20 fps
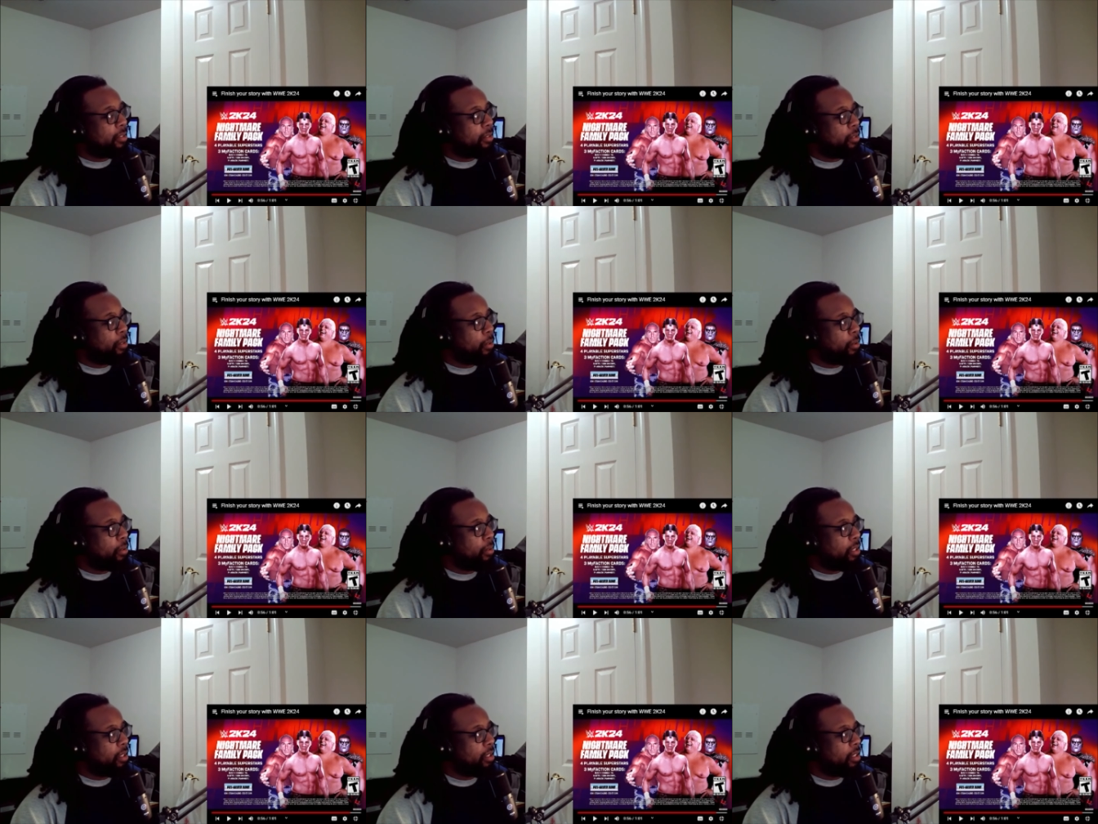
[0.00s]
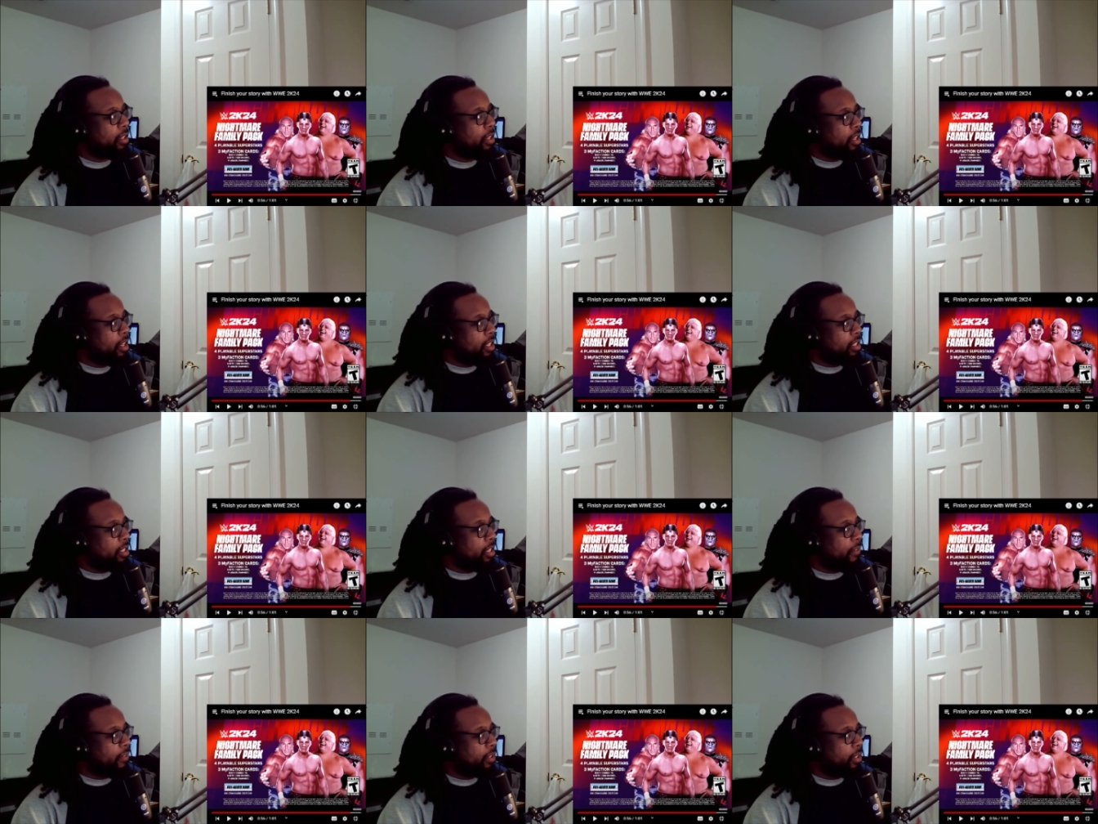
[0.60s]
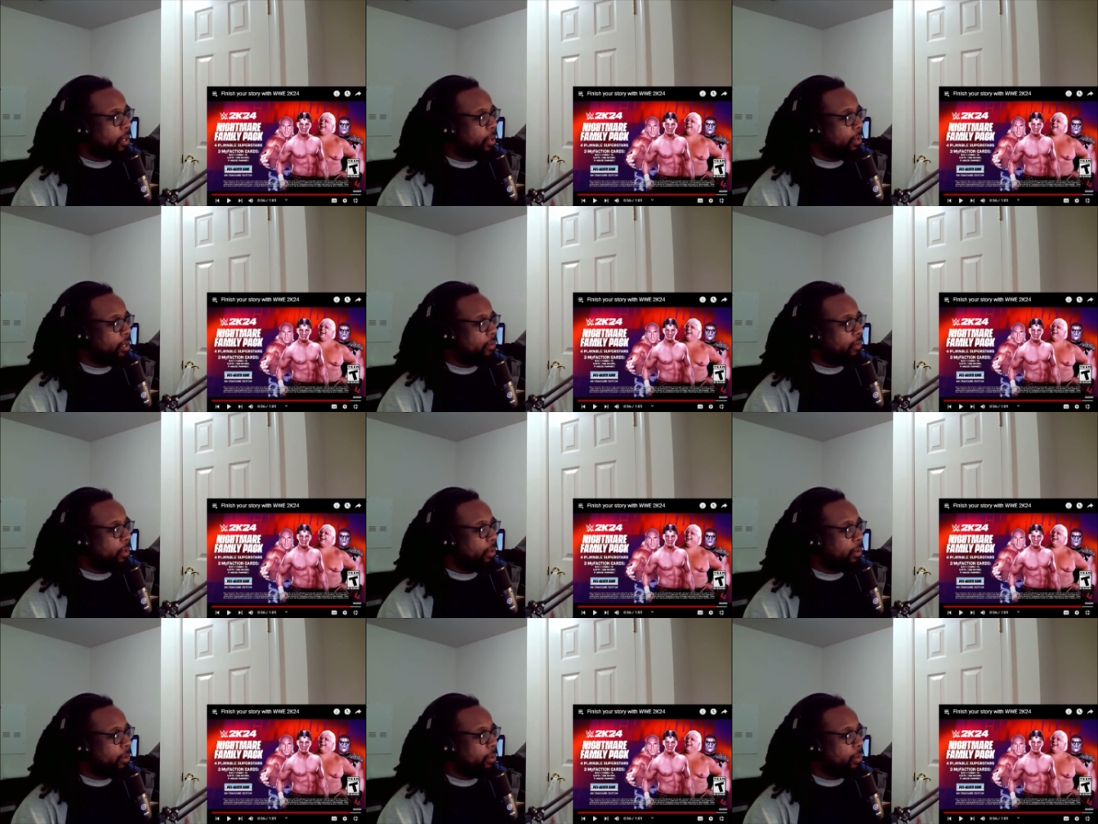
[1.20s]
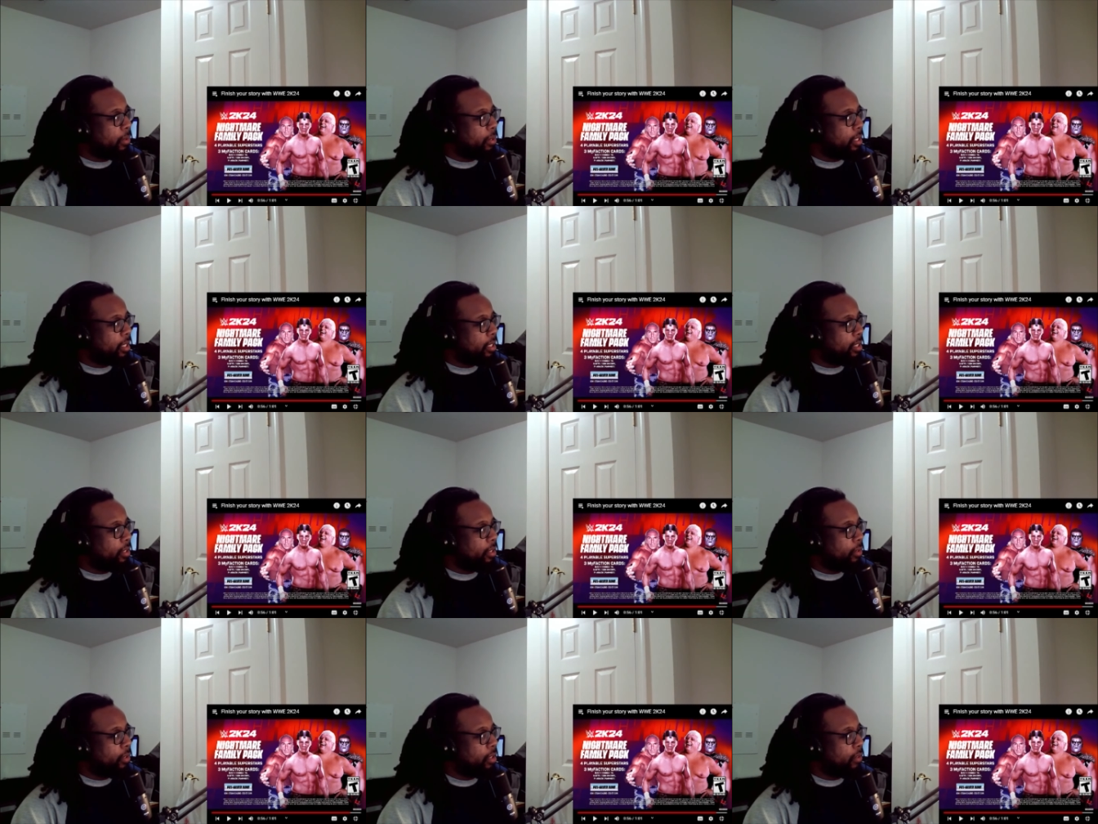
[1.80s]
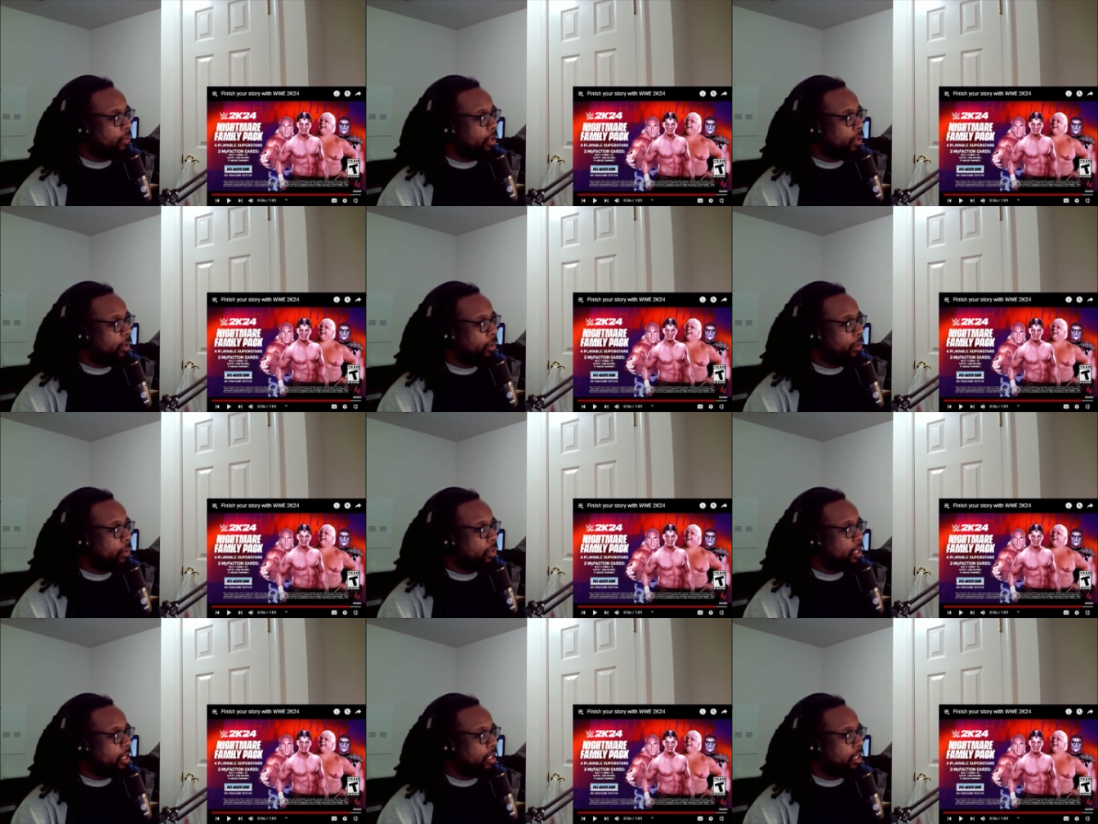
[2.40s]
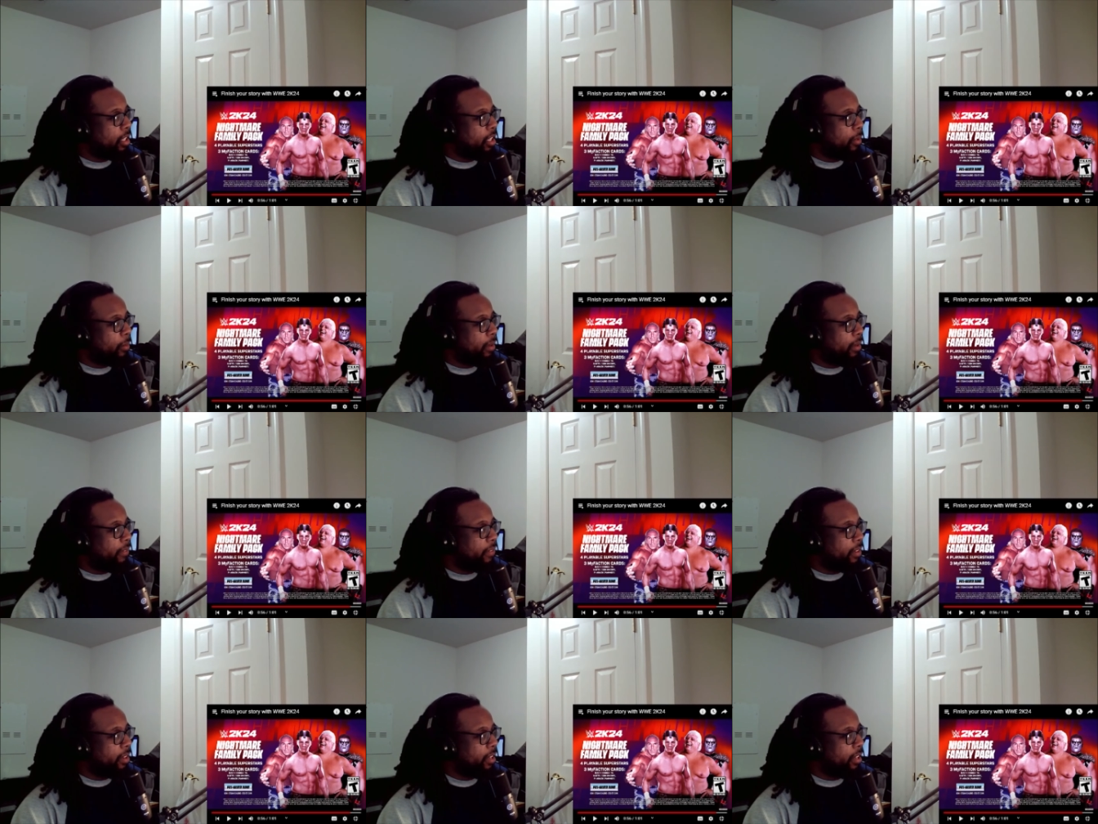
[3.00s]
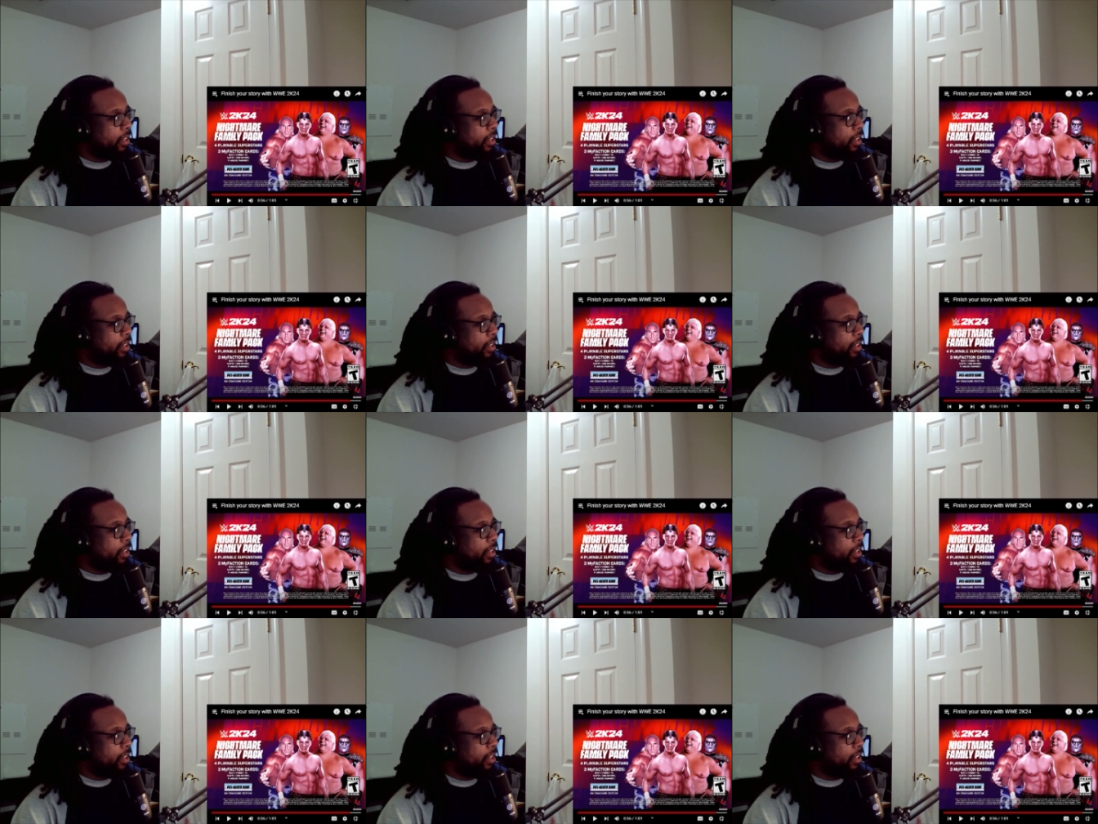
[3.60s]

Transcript: Dude, different Cody Rhodes and Dusty Rhodes, along with